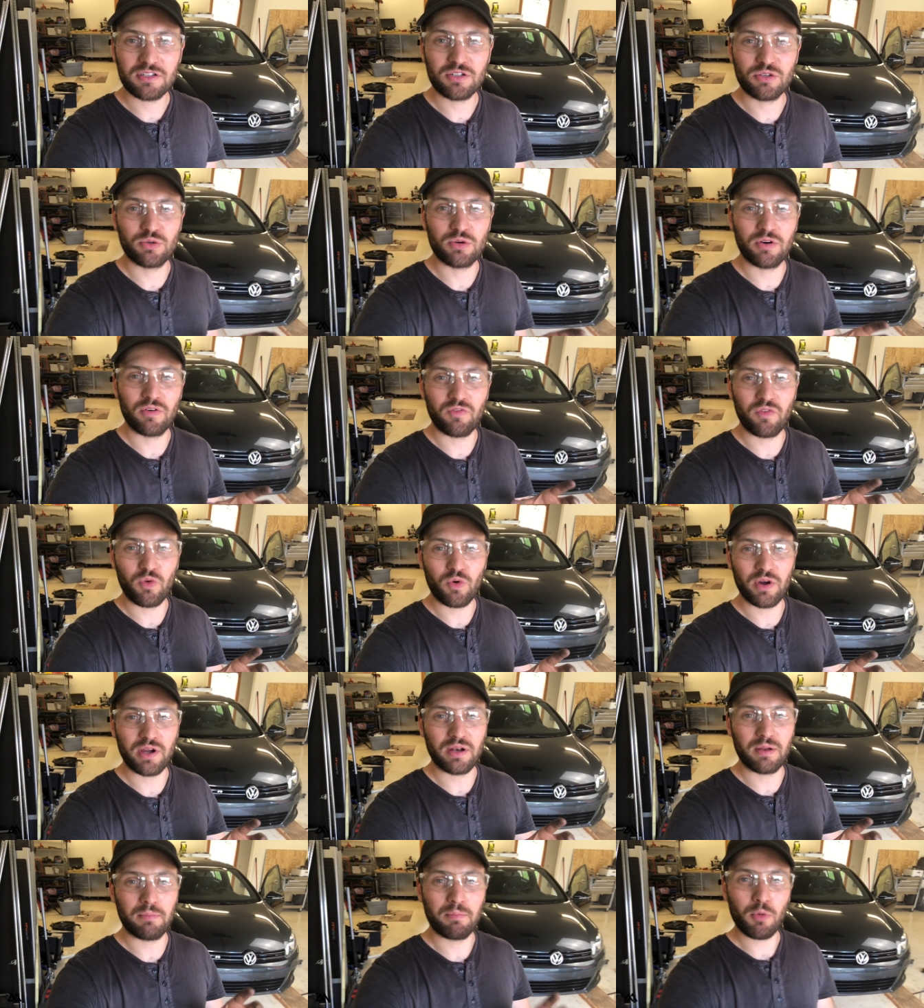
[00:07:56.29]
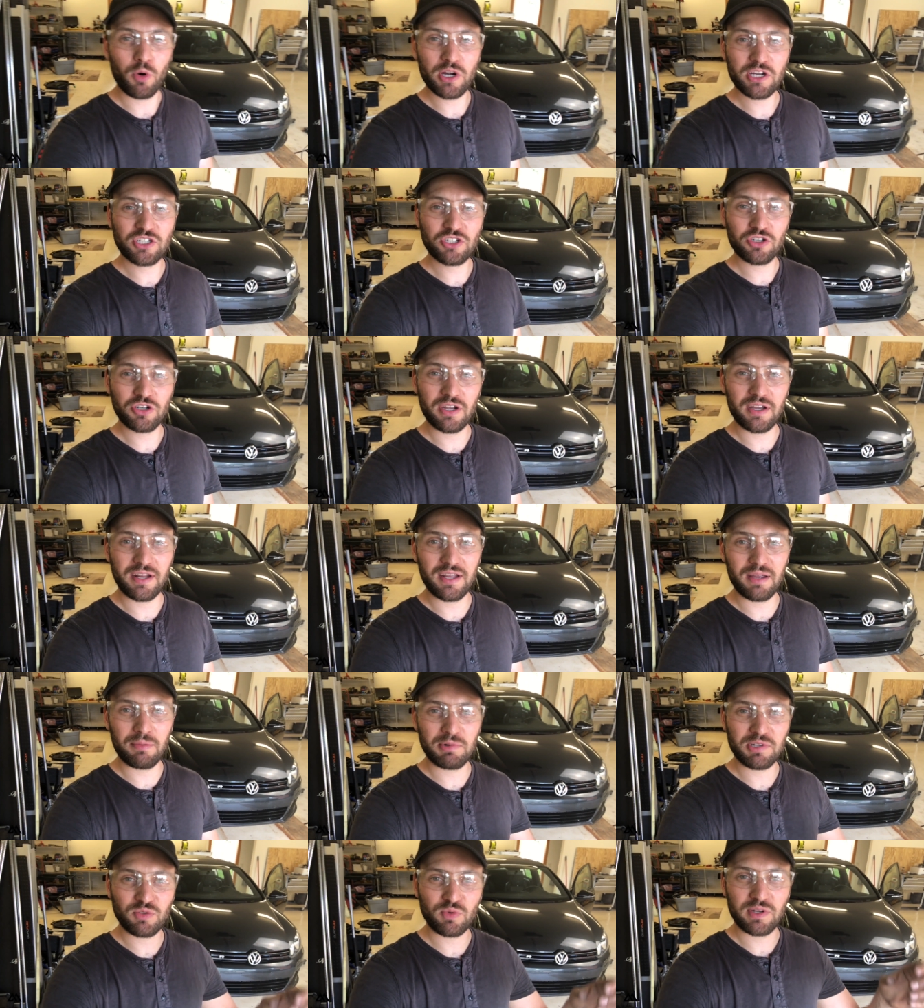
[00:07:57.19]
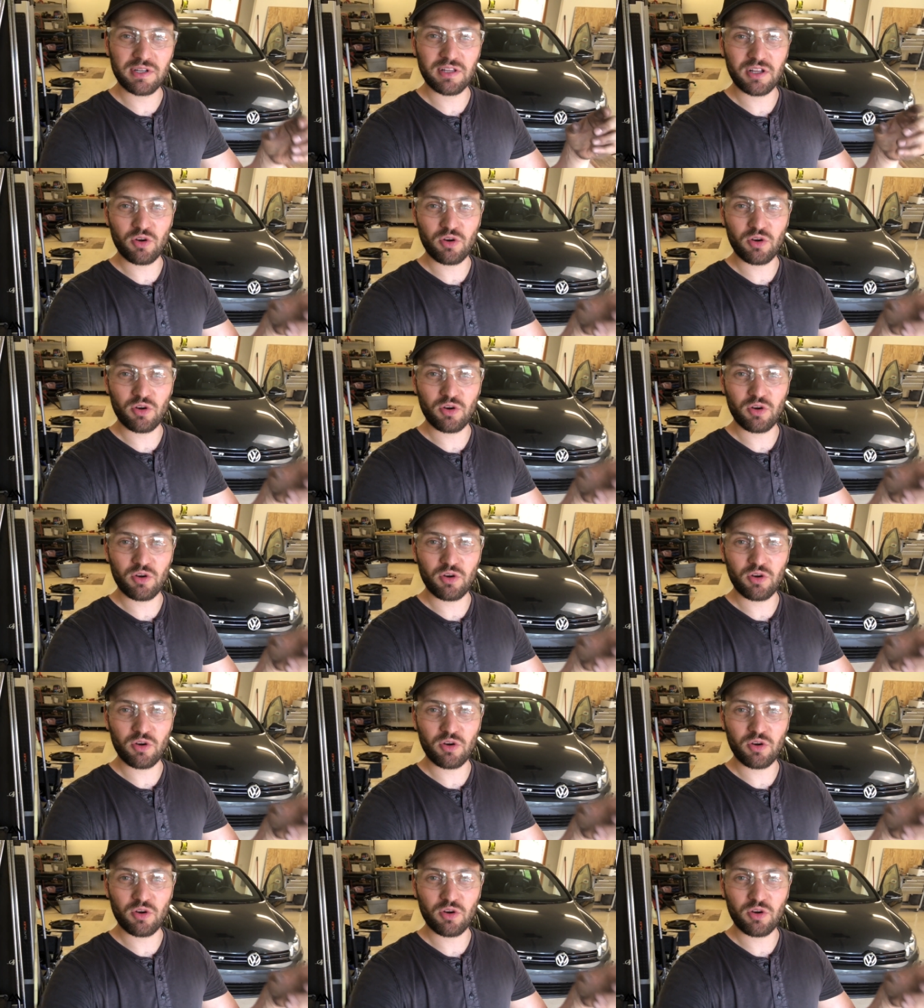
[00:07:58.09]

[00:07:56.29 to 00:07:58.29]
to avoid moisture getting in between